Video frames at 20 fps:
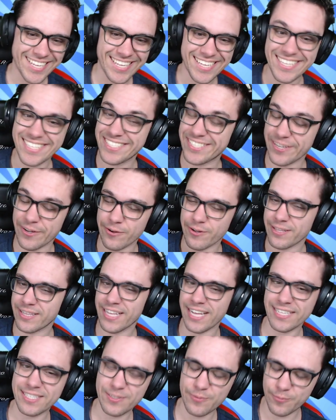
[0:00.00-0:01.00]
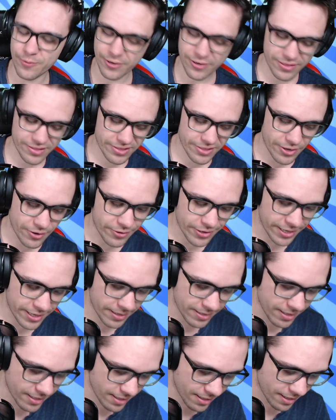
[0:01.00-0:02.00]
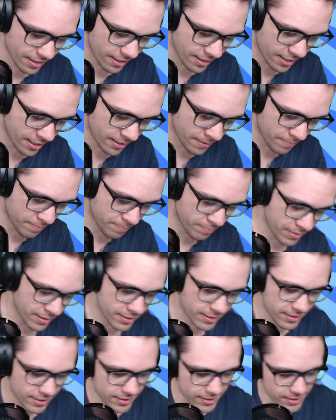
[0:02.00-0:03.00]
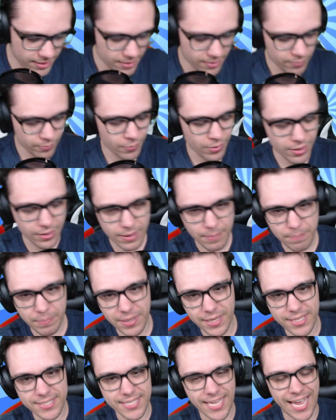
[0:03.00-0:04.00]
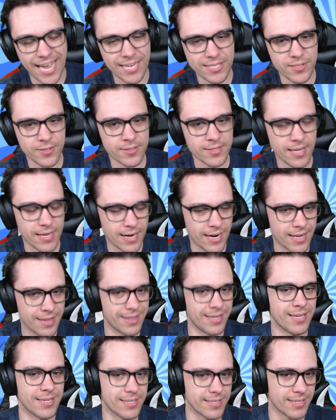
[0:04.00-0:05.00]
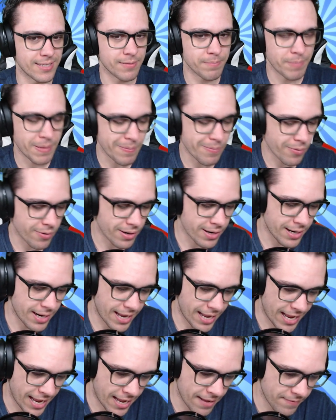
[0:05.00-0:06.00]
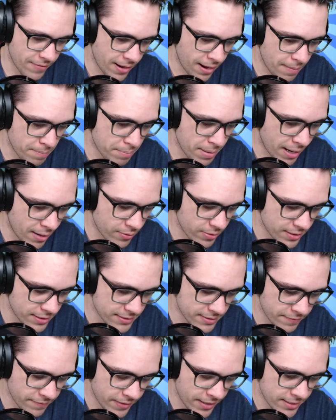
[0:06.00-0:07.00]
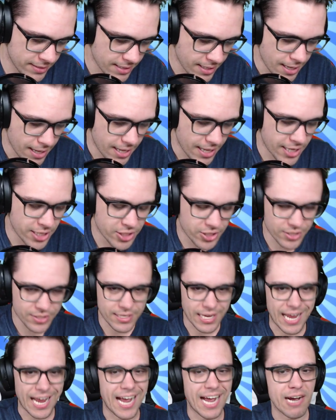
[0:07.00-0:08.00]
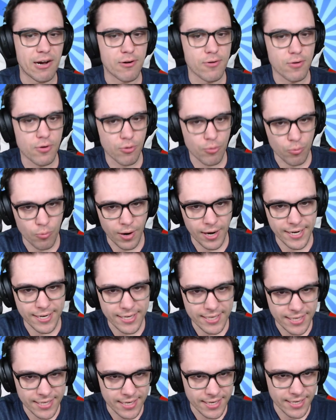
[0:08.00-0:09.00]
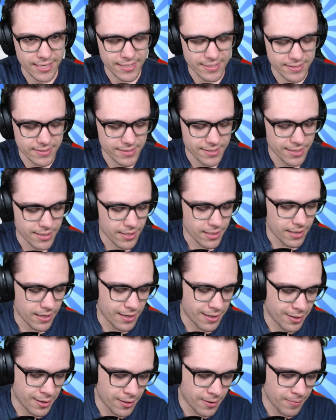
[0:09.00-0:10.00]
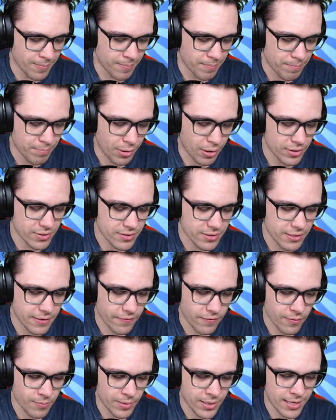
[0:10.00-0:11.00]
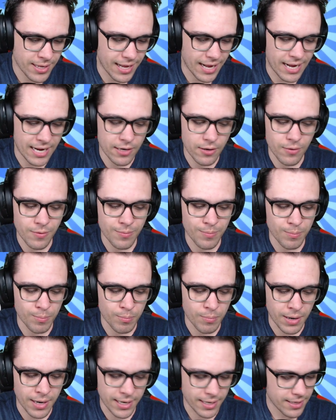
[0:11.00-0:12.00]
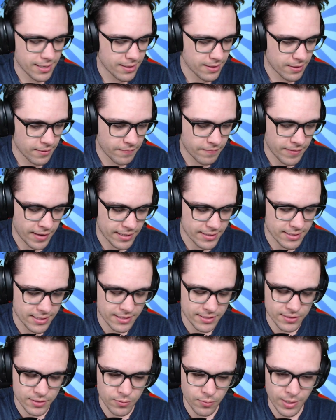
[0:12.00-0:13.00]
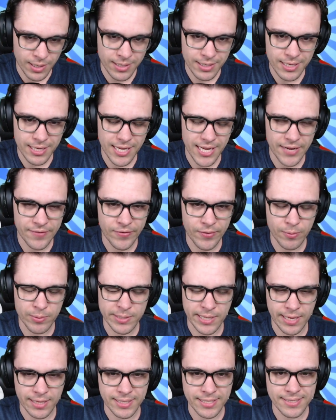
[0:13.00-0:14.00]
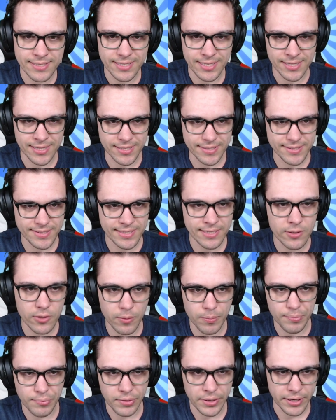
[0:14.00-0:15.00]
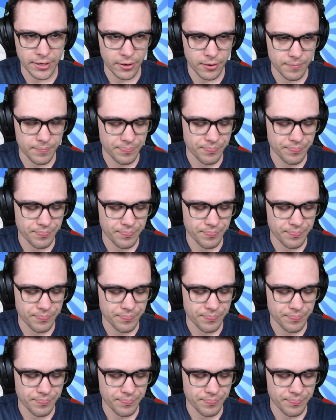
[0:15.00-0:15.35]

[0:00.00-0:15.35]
so that's worth noting. But one of the biggest hassles that I think people are going to have about this event is just how grindy it is. Personally, for me, I don't mind the fact that it's grindy if it was at least in the single player